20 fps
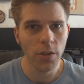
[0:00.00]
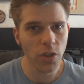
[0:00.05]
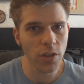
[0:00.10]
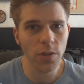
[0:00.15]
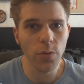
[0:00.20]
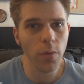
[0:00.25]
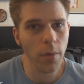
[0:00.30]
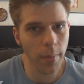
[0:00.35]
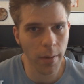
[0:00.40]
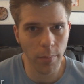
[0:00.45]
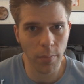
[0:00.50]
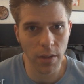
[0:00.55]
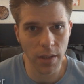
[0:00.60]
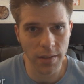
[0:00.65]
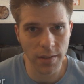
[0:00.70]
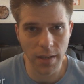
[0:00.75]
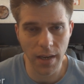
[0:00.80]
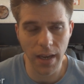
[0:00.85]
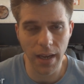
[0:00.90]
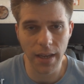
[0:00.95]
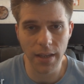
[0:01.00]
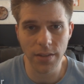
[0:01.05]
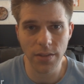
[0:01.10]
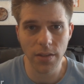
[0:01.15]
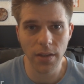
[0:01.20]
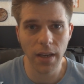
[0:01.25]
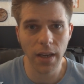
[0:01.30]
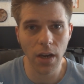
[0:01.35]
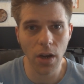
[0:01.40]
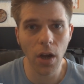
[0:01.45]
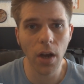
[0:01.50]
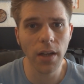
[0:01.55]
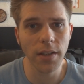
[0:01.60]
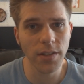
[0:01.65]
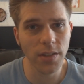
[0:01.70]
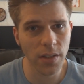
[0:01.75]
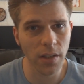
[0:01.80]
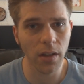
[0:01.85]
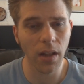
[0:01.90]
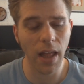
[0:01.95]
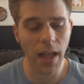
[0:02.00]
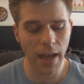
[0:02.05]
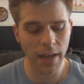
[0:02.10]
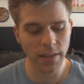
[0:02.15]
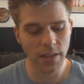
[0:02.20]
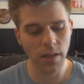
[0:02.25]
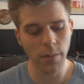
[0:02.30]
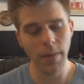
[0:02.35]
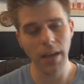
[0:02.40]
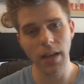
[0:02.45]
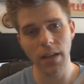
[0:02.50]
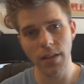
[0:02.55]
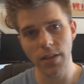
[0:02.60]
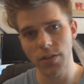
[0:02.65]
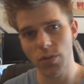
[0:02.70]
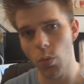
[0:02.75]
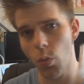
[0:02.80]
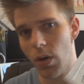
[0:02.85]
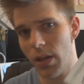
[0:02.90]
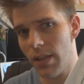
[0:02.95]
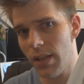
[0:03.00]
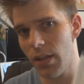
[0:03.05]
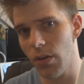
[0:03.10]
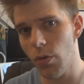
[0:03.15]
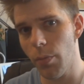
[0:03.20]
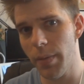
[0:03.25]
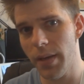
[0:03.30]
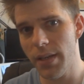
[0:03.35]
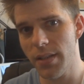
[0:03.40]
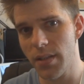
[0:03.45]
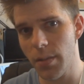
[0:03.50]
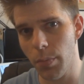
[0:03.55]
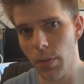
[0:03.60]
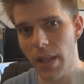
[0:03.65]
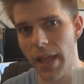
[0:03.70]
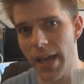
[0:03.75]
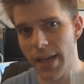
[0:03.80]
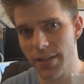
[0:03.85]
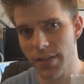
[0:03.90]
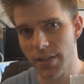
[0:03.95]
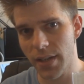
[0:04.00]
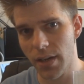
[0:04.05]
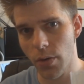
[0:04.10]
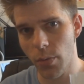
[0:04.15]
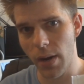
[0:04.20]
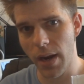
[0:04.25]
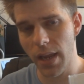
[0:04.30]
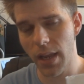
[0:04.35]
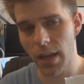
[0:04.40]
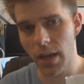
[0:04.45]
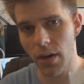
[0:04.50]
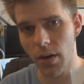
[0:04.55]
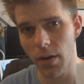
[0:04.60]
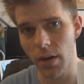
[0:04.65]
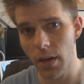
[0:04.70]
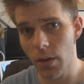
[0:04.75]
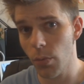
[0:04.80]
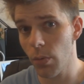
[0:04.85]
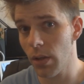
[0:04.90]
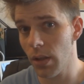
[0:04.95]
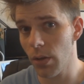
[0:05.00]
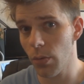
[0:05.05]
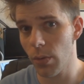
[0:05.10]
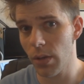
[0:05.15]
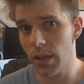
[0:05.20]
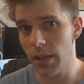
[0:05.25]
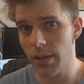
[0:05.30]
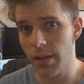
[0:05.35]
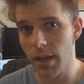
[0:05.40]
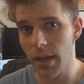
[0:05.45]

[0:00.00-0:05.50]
Just remember this, guys. It costs a lot to make this one little piece of plastic right here. It really, really